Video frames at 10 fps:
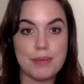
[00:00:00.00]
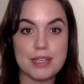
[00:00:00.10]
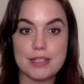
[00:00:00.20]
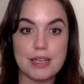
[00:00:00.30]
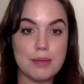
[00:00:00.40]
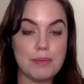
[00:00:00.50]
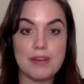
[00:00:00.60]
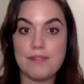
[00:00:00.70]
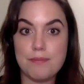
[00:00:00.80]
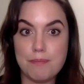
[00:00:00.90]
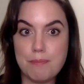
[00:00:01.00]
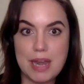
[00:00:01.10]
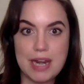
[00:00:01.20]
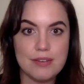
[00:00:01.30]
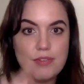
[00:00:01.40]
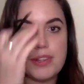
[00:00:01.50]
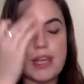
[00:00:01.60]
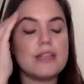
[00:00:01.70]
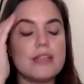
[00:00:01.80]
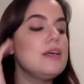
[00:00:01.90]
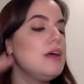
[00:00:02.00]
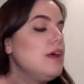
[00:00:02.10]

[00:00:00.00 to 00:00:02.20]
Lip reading: Because it can mean many different things.